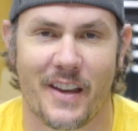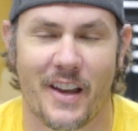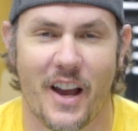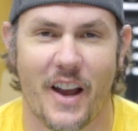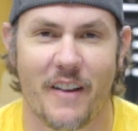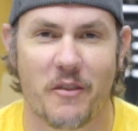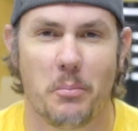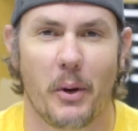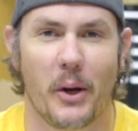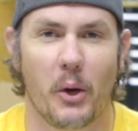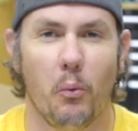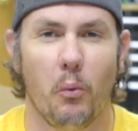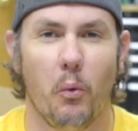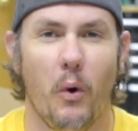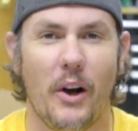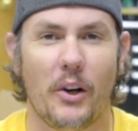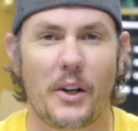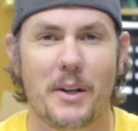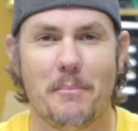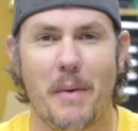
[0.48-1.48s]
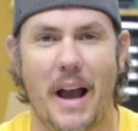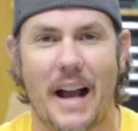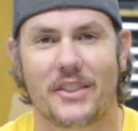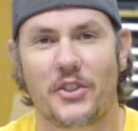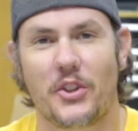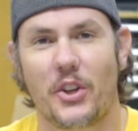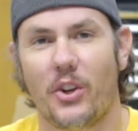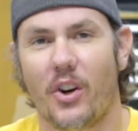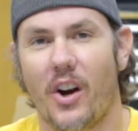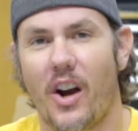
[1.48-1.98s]
everybody, welcome back
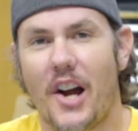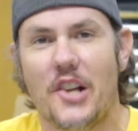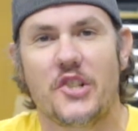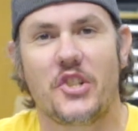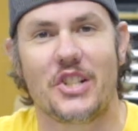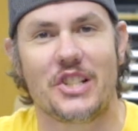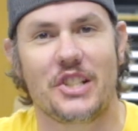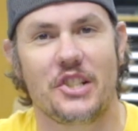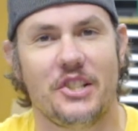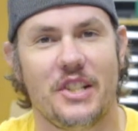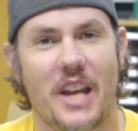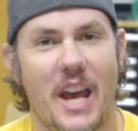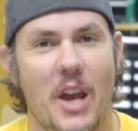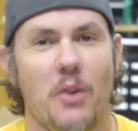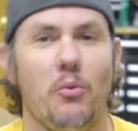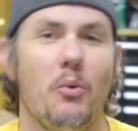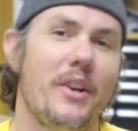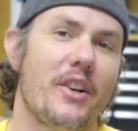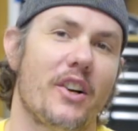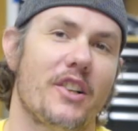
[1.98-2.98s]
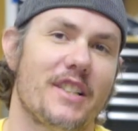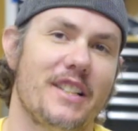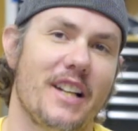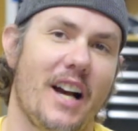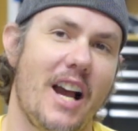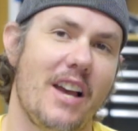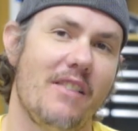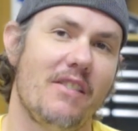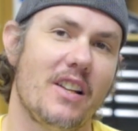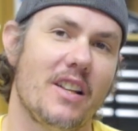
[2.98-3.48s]
to the garage and today we are
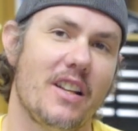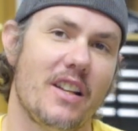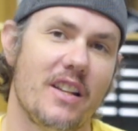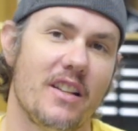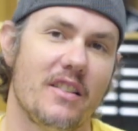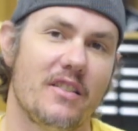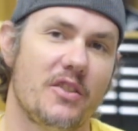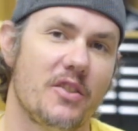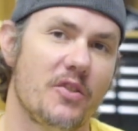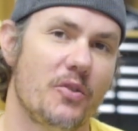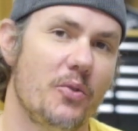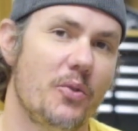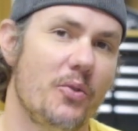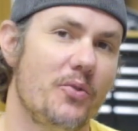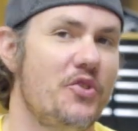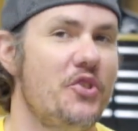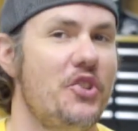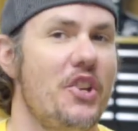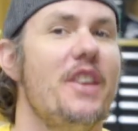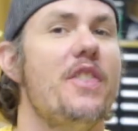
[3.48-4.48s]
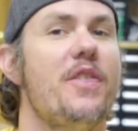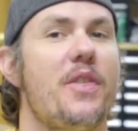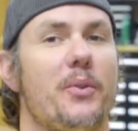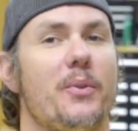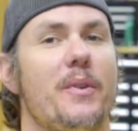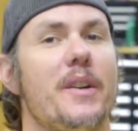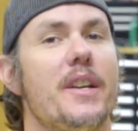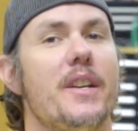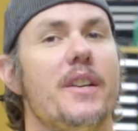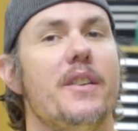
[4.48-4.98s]
diving into Gen
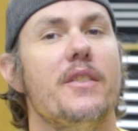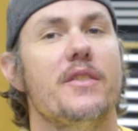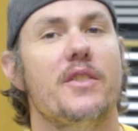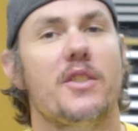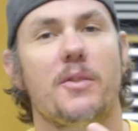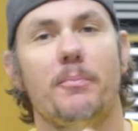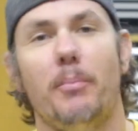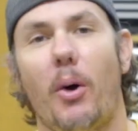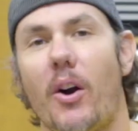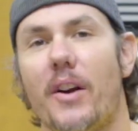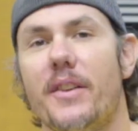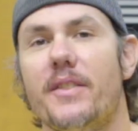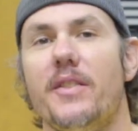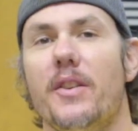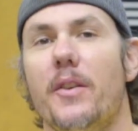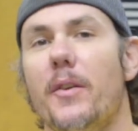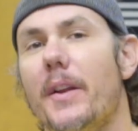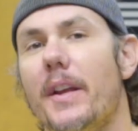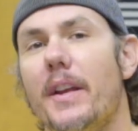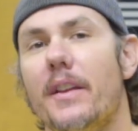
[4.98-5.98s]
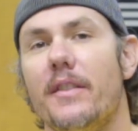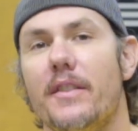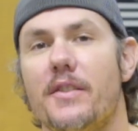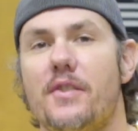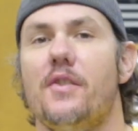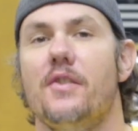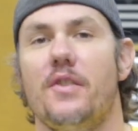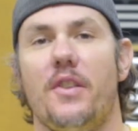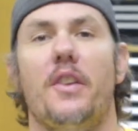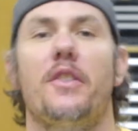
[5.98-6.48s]
3 spark tuning.
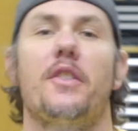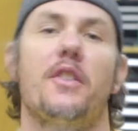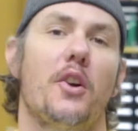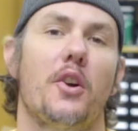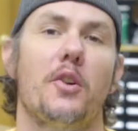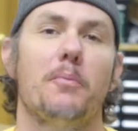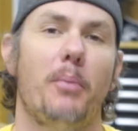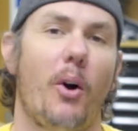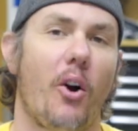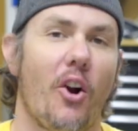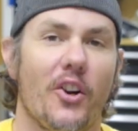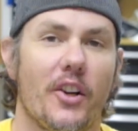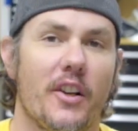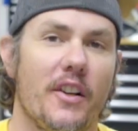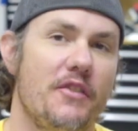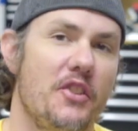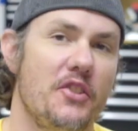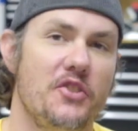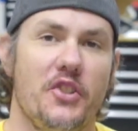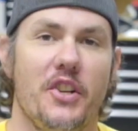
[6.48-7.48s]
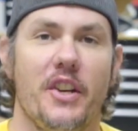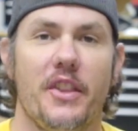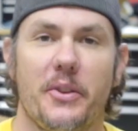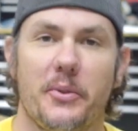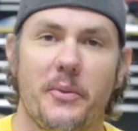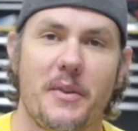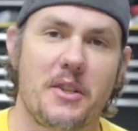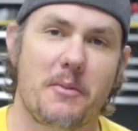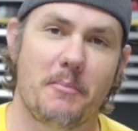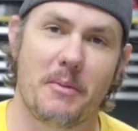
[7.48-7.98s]
This is the third part of the Gen
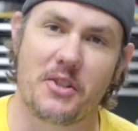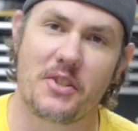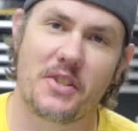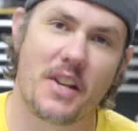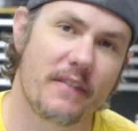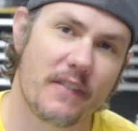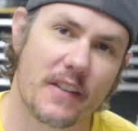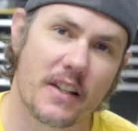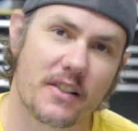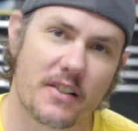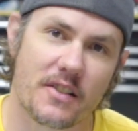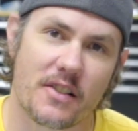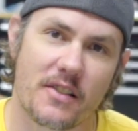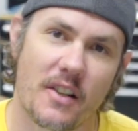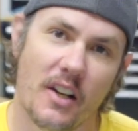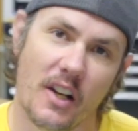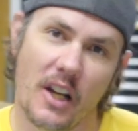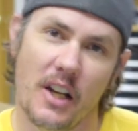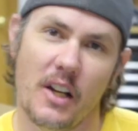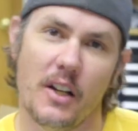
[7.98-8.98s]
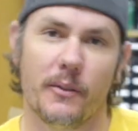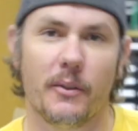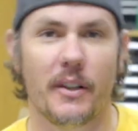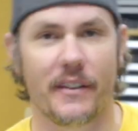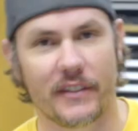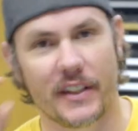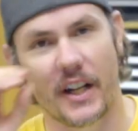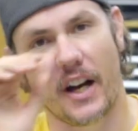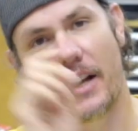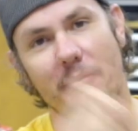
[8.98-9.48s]
3 specifics.
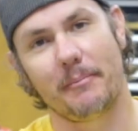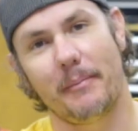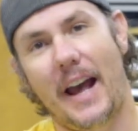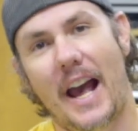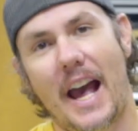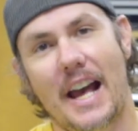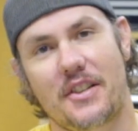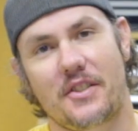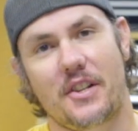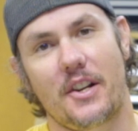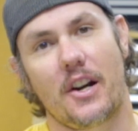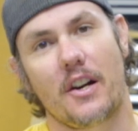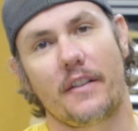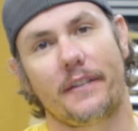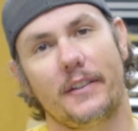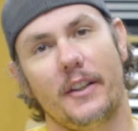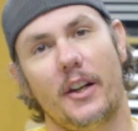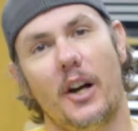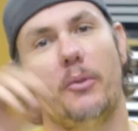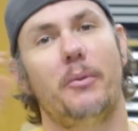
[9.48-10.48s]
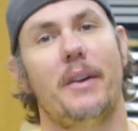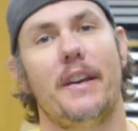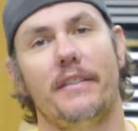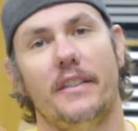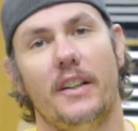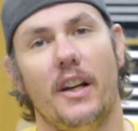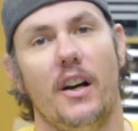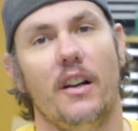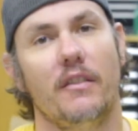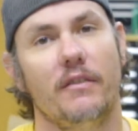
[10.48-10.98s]
We've done mass airflow, we've
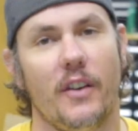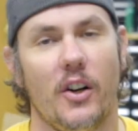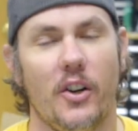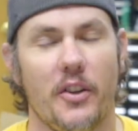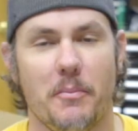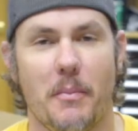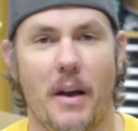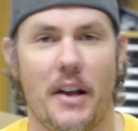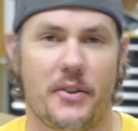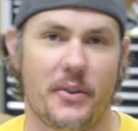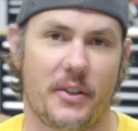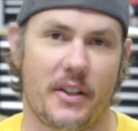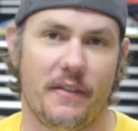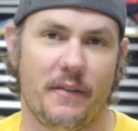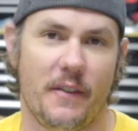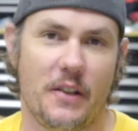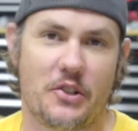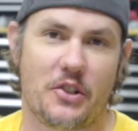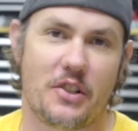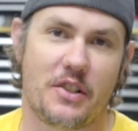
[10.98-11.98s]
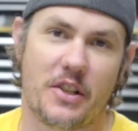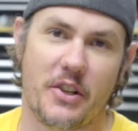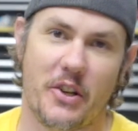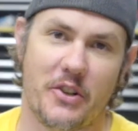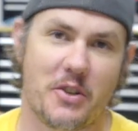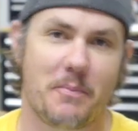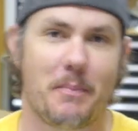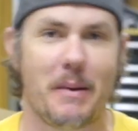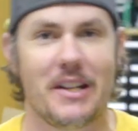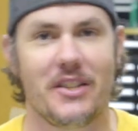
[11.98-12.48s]
done volumetric efficiency or
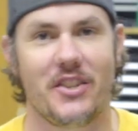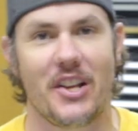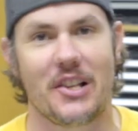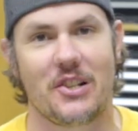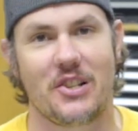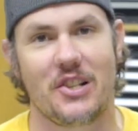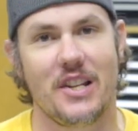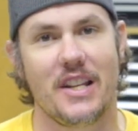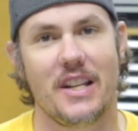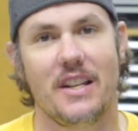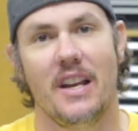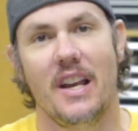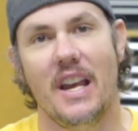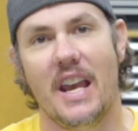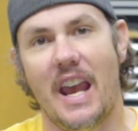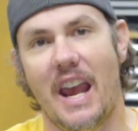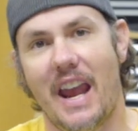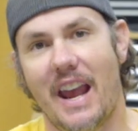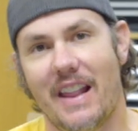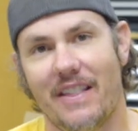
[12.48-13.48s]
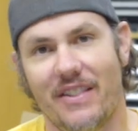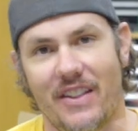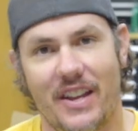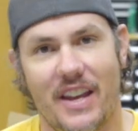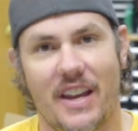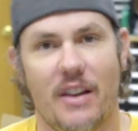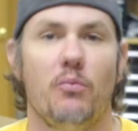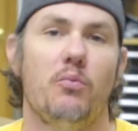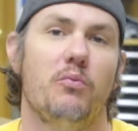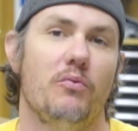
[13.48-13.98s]
speed density, and
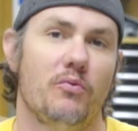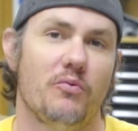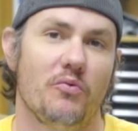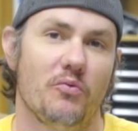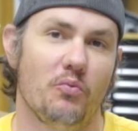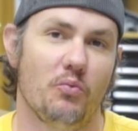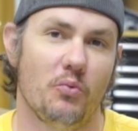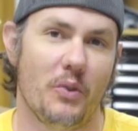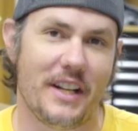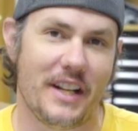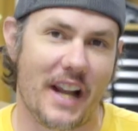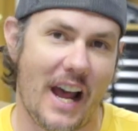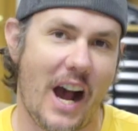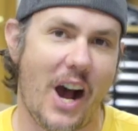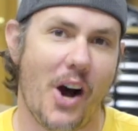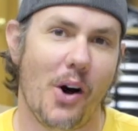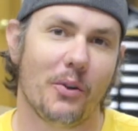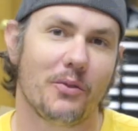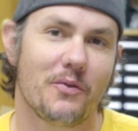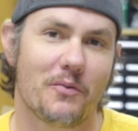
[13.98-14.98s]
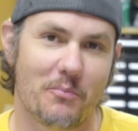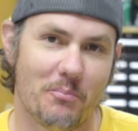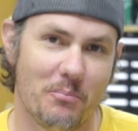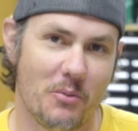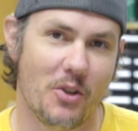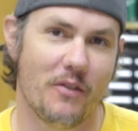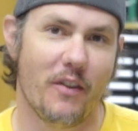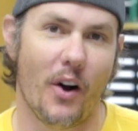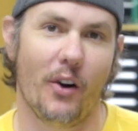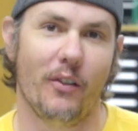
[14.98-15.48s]
then we now
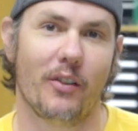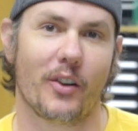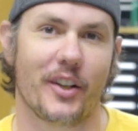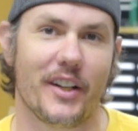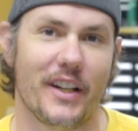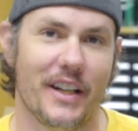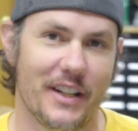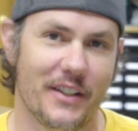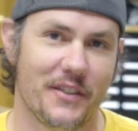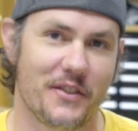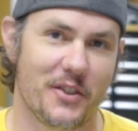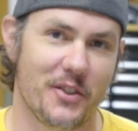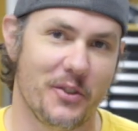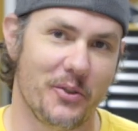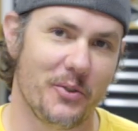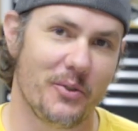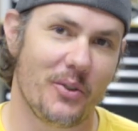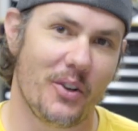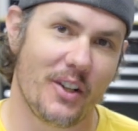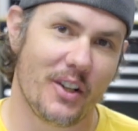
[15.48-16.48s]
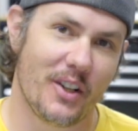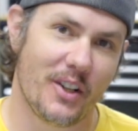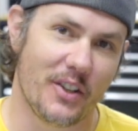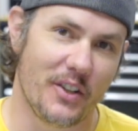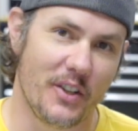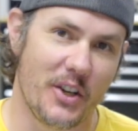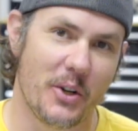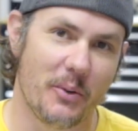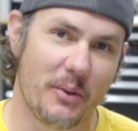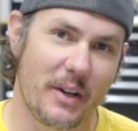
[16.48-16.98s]
move over into
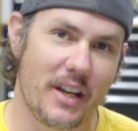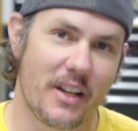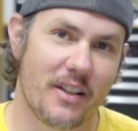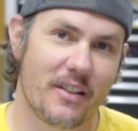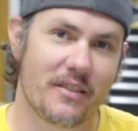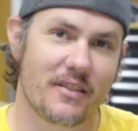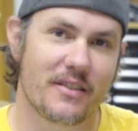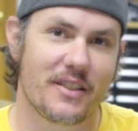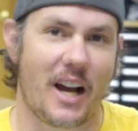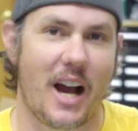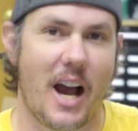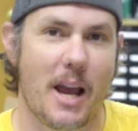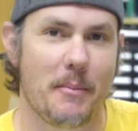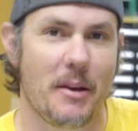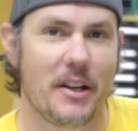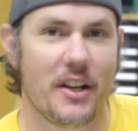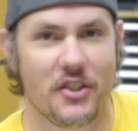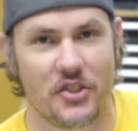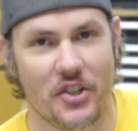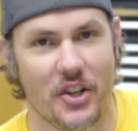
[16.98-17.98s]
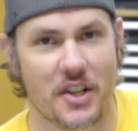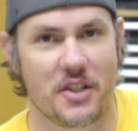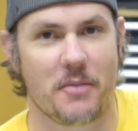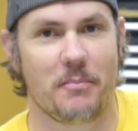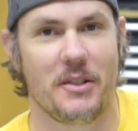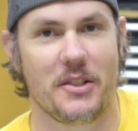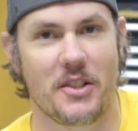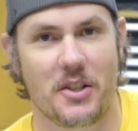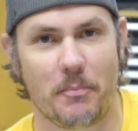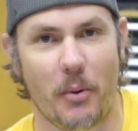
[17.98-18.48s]
doing timing
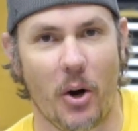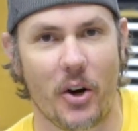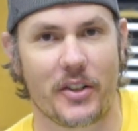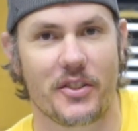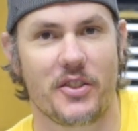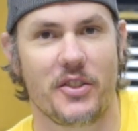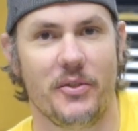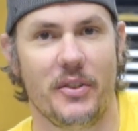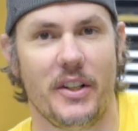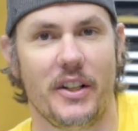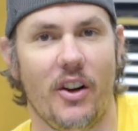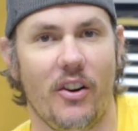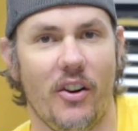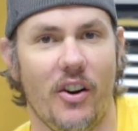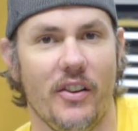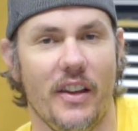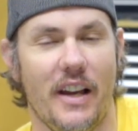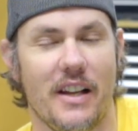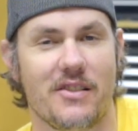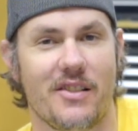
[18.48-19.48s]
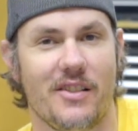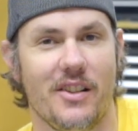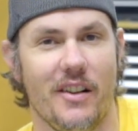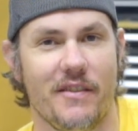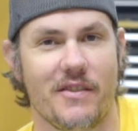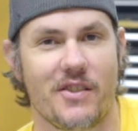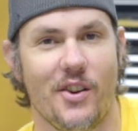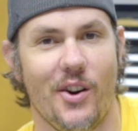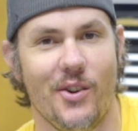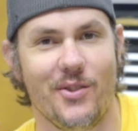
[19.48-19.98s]
adjustments, spark tuning, all that
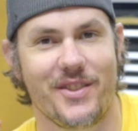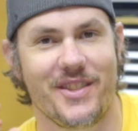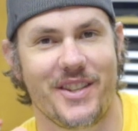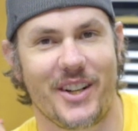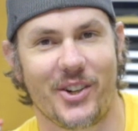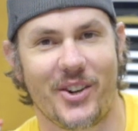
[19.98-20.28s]
stuff. So stick